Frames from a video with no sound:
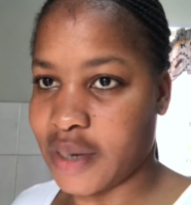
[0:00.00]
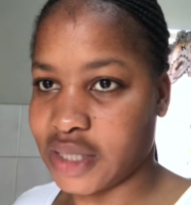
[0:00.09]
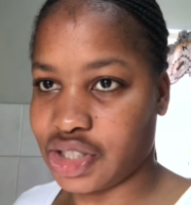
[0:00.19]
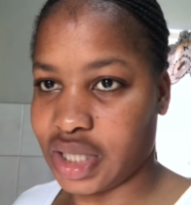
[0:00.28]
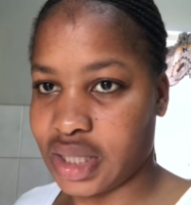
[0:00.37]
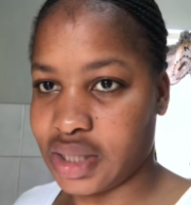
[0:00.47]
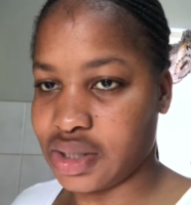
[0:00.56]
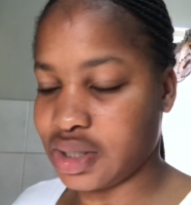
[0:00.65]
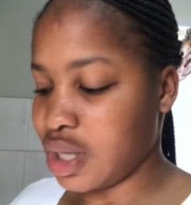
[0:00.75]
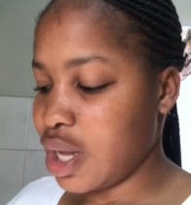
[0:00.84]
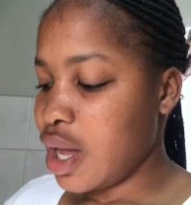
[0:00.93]
much
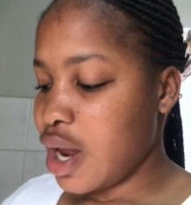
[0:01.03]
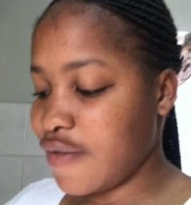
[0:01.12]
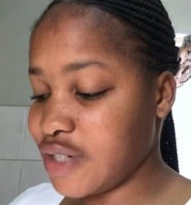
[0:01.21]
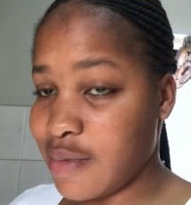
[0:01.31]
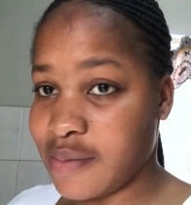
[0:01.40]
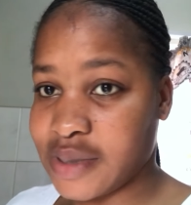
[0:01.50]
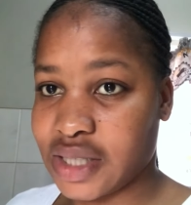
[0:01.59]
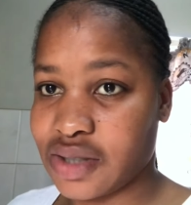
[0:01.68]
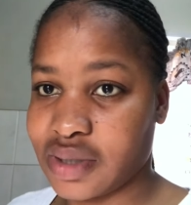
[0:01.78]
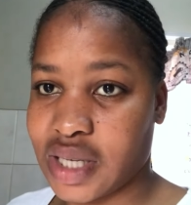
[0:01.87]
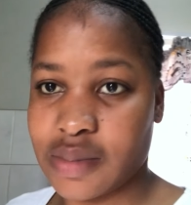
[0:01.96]
unhinged. Every time I'm sick,
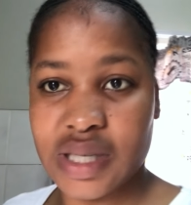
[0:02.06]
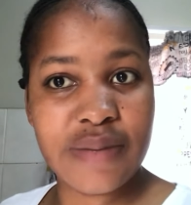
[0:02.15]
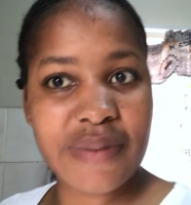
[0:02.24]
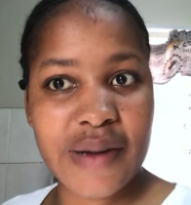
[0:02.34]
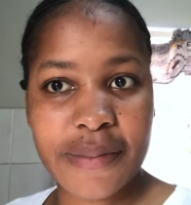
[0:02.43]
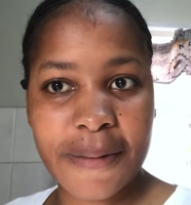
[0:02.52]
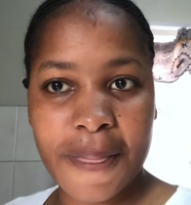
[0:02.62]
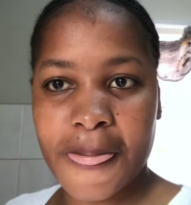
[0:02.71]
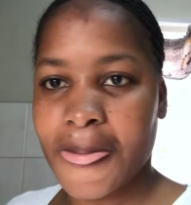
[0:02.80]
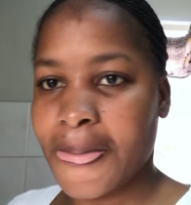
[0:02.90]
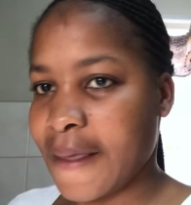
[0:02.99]
she'll tell me, eat pap,
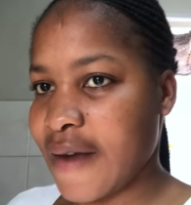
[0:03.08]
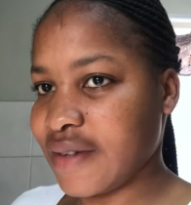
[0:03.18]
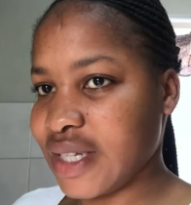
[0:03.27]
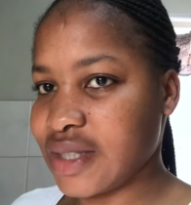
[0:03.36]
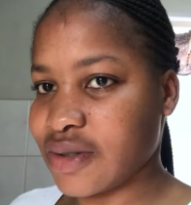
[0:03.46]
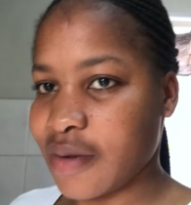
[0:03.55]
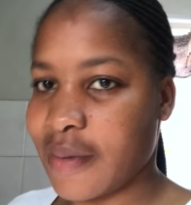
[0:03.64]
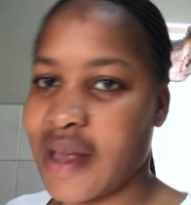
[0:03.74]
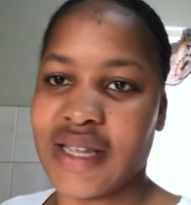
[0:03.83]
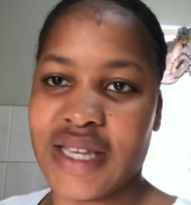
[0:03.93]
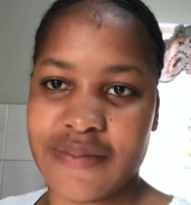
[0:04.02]
everything's wrong.
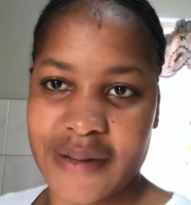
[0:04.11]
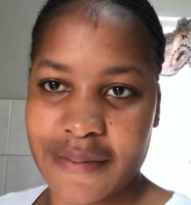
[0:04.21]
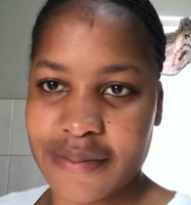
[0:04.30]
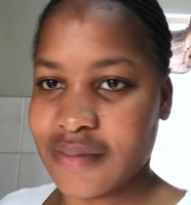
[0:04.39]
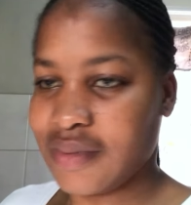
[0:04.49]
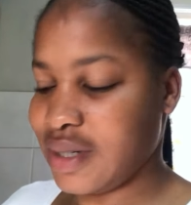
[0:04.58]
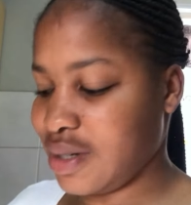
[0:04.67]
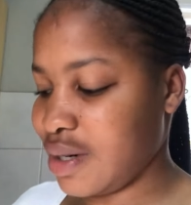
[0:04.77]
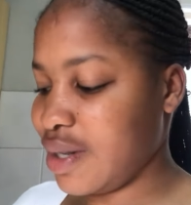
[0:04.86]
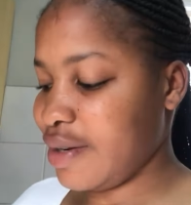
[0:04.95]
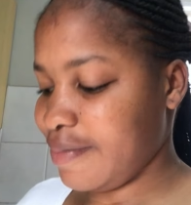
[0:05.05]
Eep up,
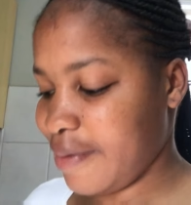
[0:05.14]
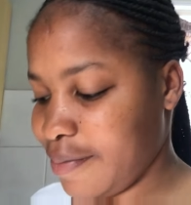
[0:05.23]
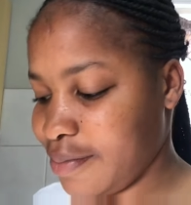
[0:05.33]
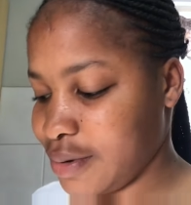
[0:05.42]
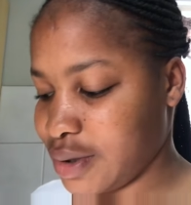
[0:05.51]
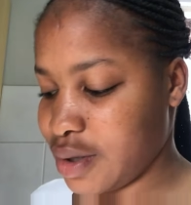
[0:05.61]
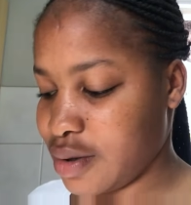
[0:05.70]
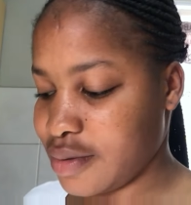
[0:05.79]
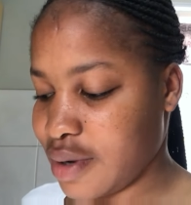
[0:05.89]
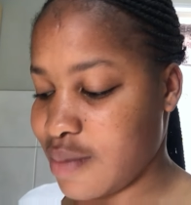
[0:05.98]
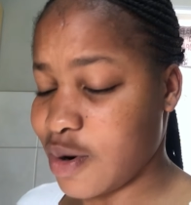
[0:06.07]
Eat up.
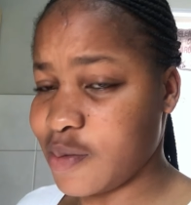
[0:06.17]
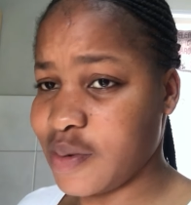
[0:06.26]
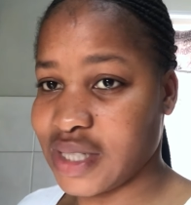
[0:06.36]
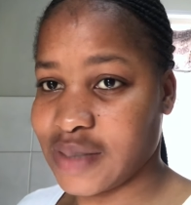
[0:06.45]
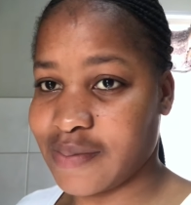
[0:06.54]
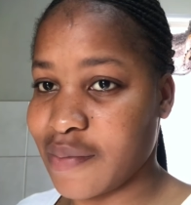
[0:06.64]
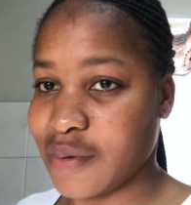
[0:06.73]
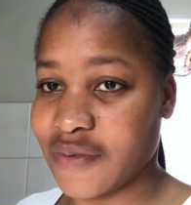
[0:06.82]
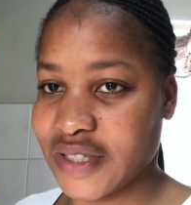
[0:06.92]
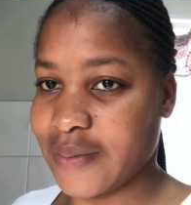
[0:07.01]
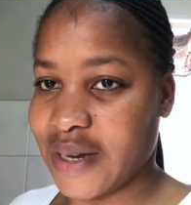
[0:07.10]
So I'm hoping this pap will
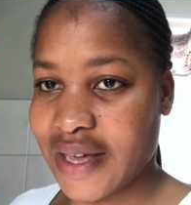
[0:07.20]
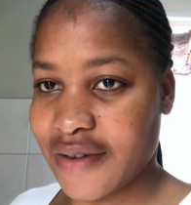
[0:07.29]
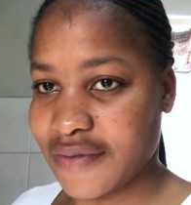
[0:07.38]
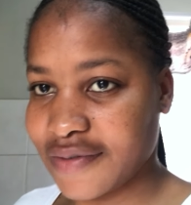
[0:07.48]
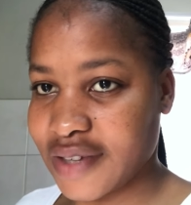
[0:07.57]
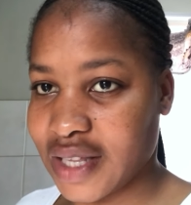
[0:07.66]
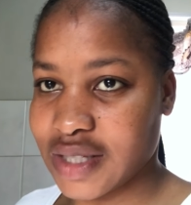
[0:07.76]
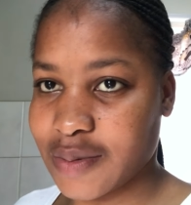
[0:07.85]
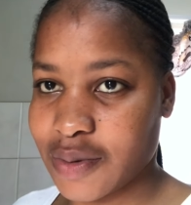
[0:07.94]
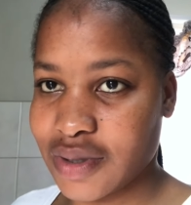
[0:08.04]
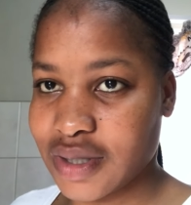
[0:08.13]
fix my life at this
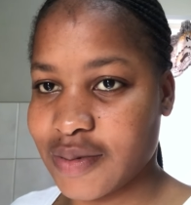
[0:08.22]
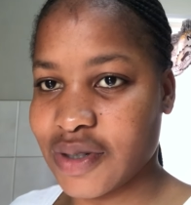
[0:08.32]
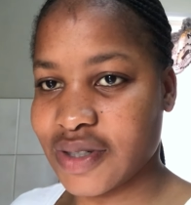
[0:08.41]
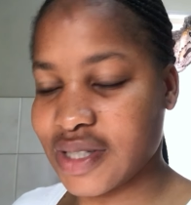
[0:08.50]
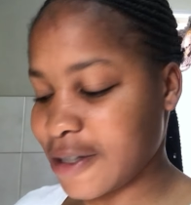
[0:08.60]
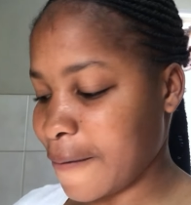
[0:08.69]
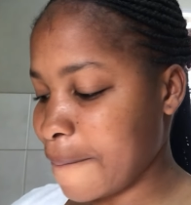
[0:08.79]
point because